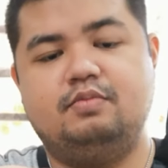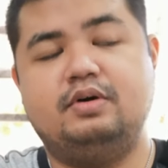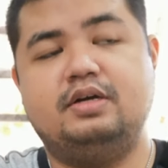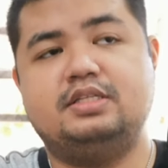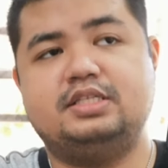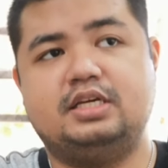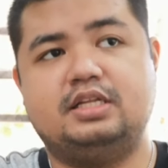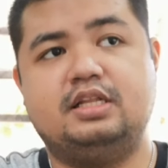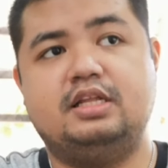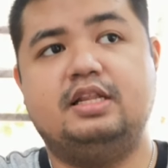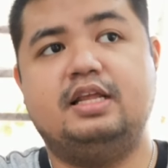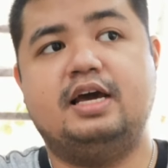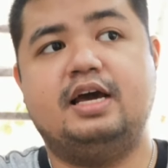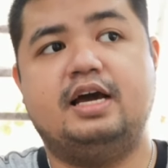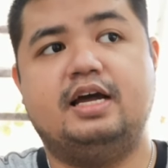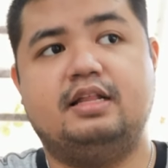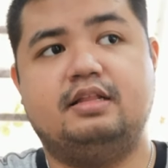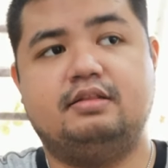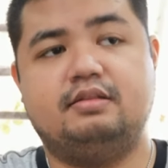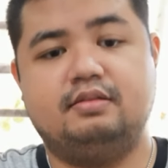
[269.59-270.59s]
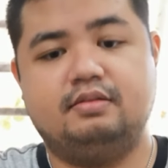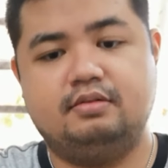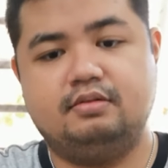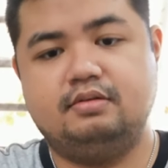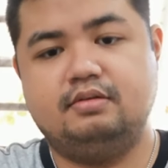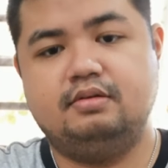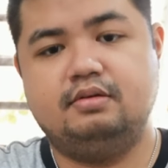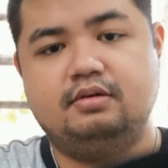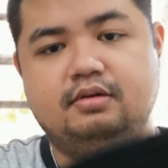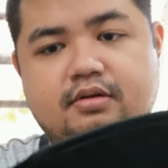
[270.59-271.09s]
well, technically the hat
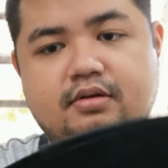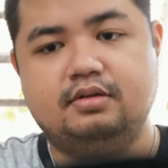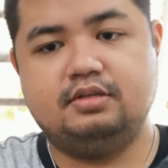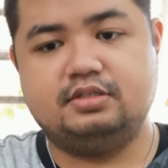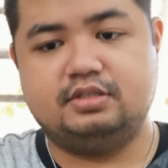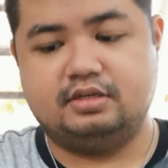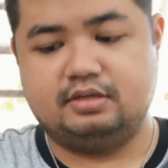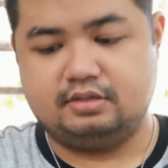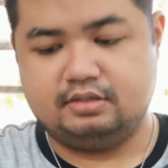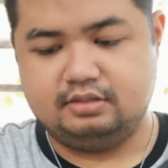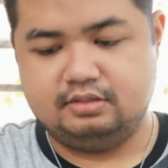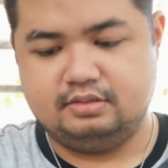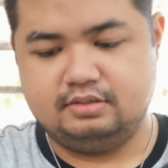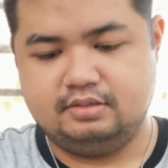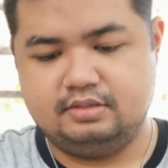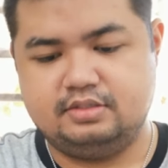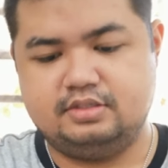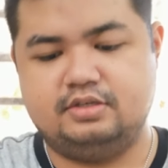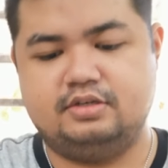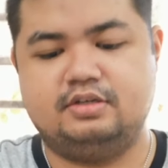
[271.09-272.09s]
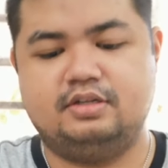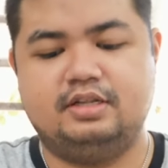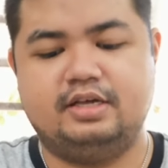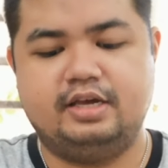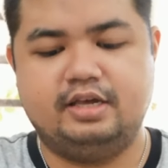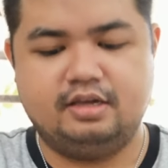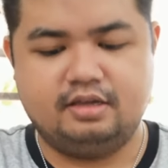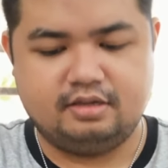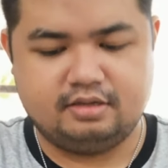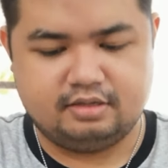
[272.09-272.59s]
circle-like.